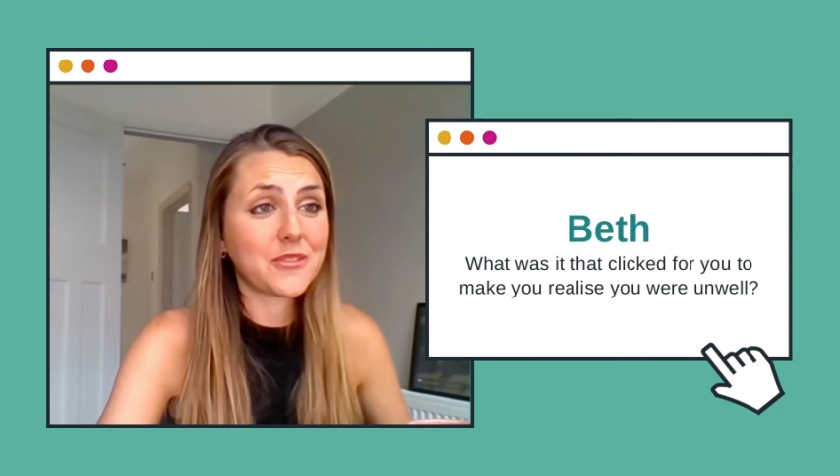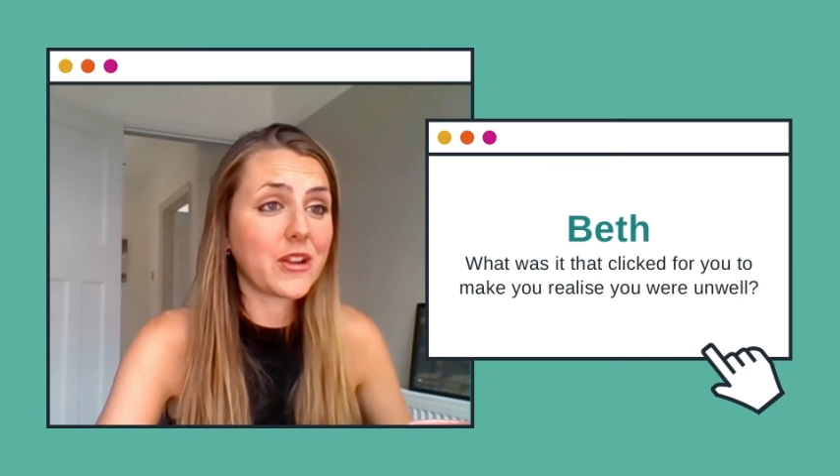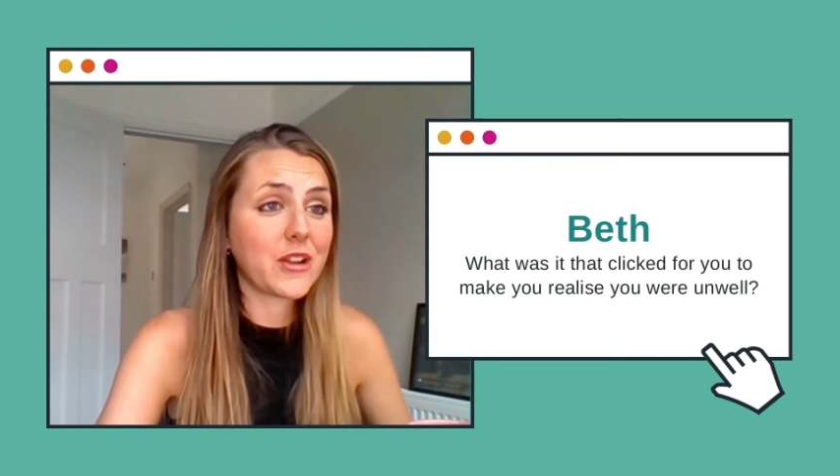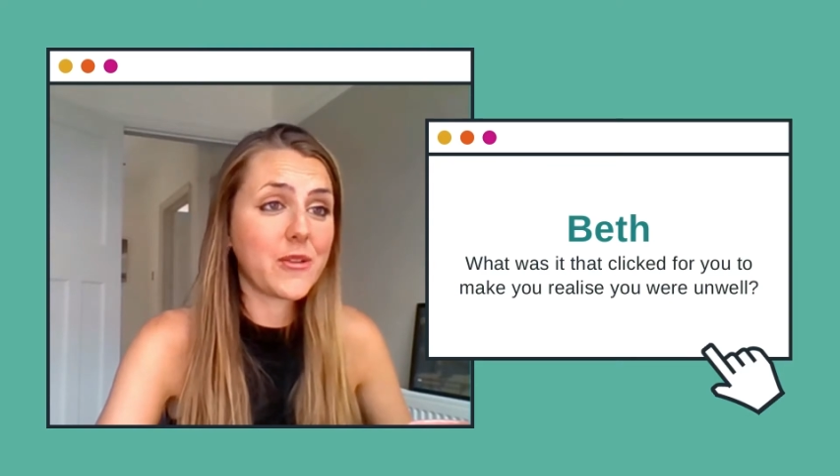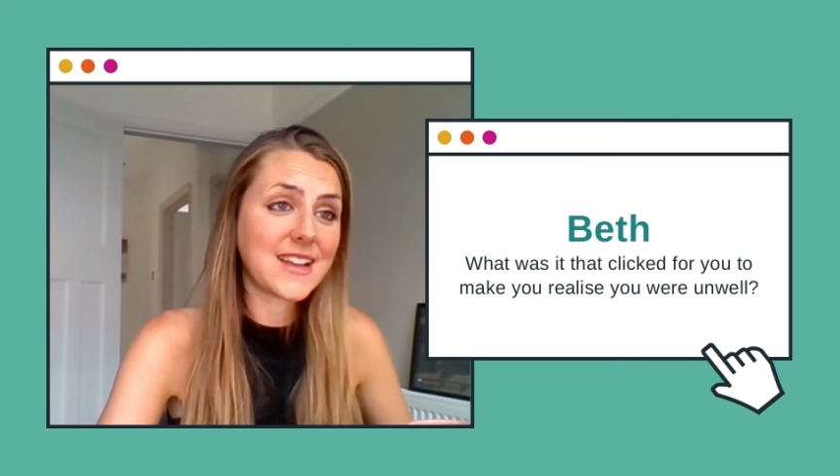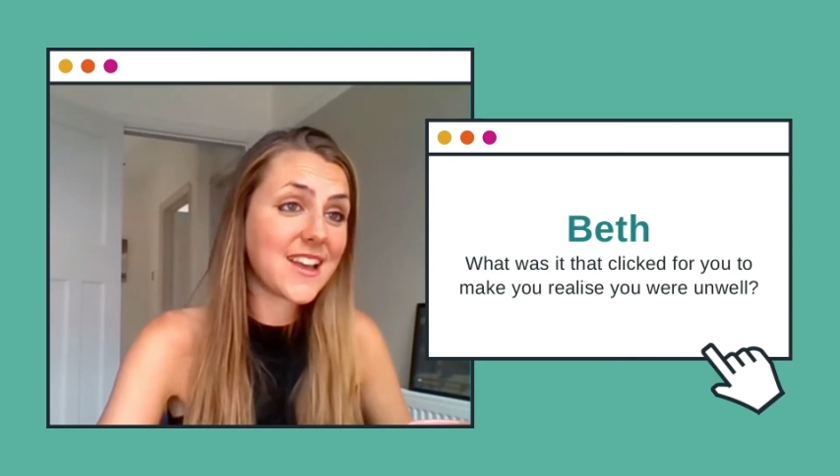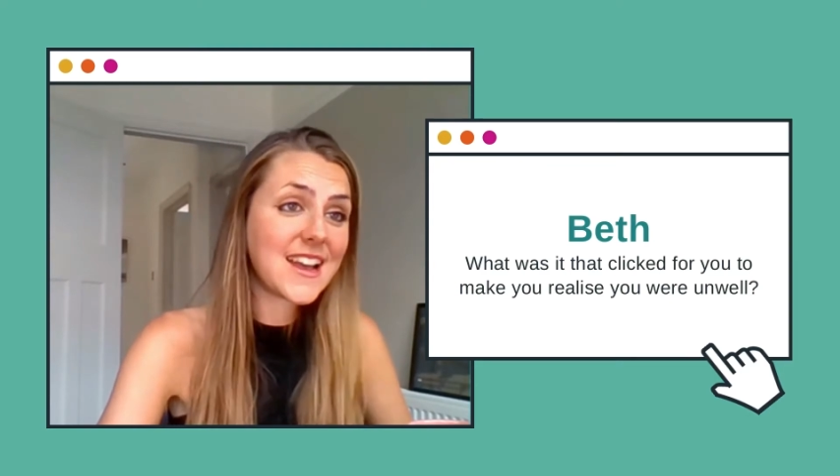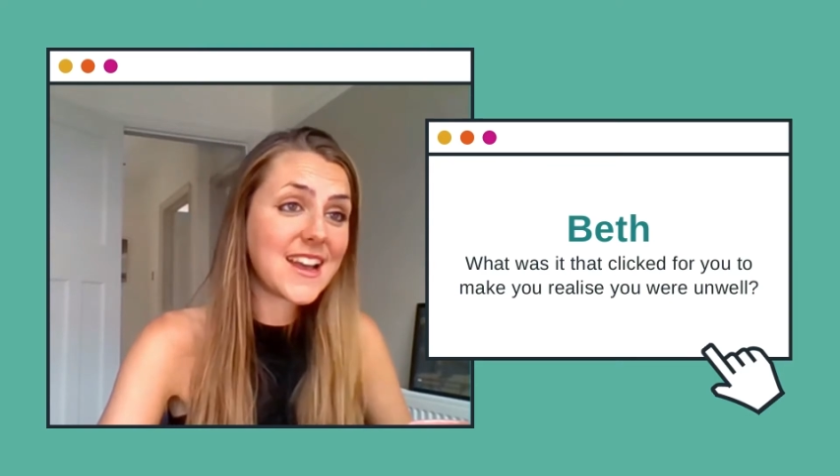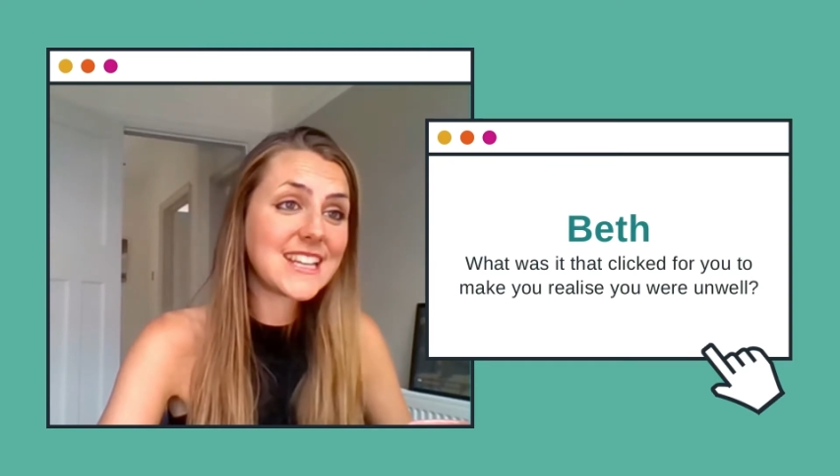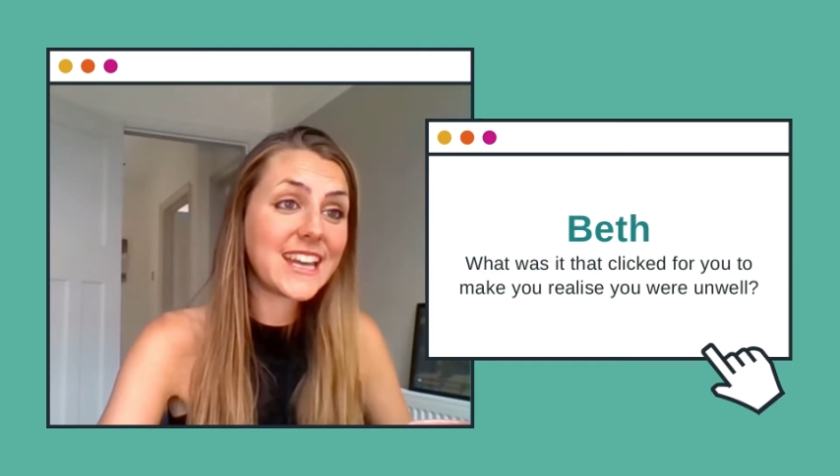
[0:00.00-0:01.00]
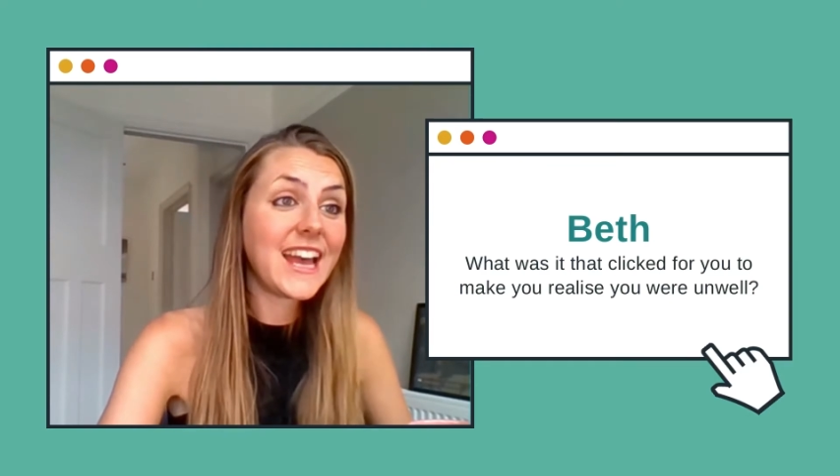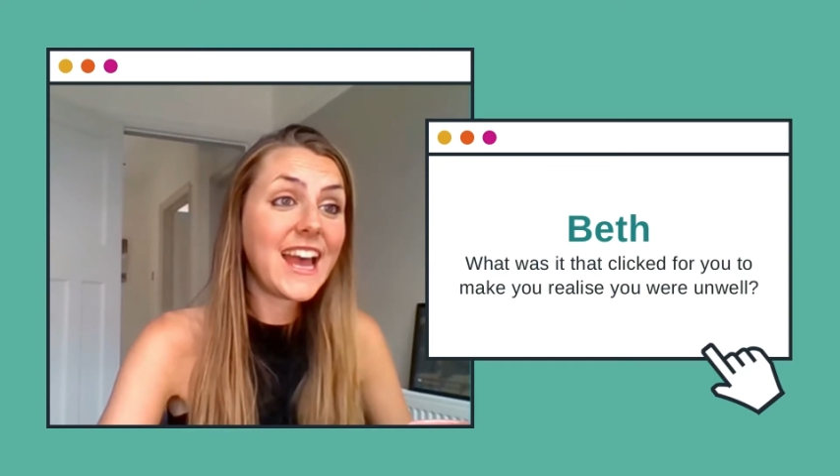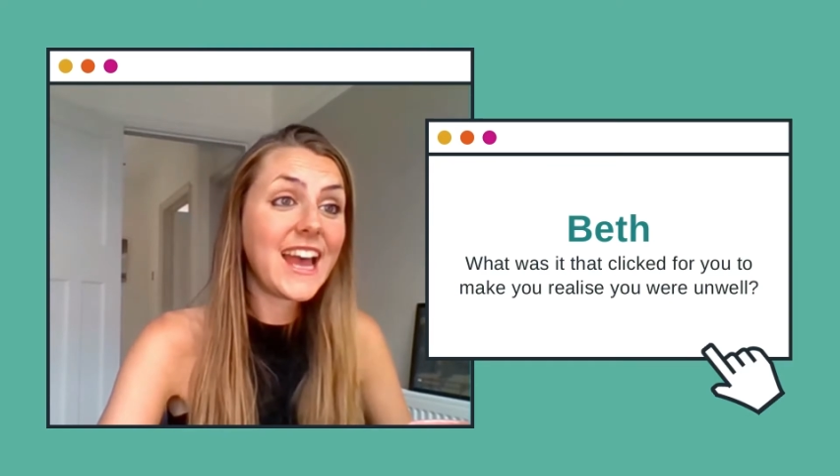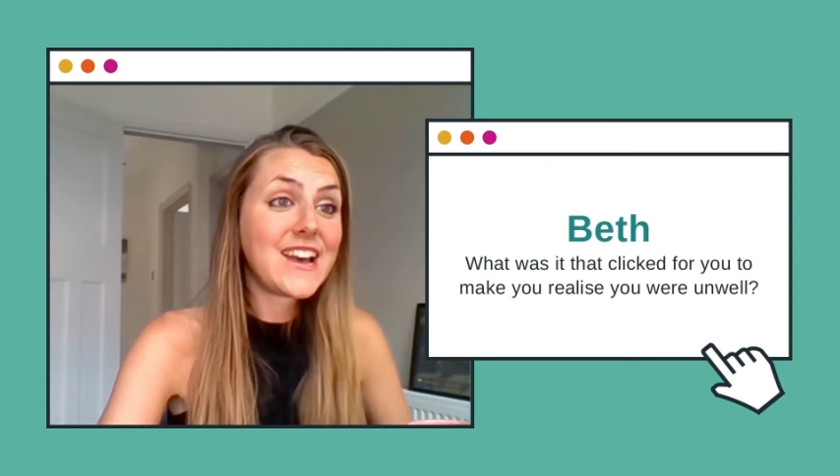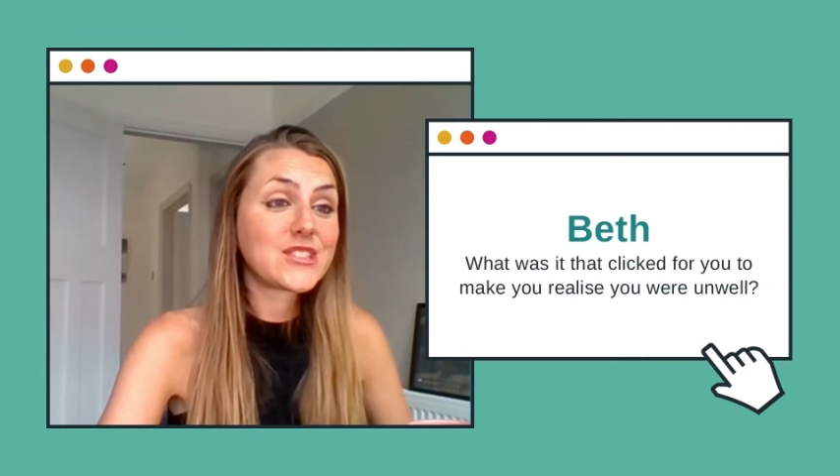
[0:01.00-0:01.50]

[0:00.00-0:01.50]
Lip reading: suffering with anxiety.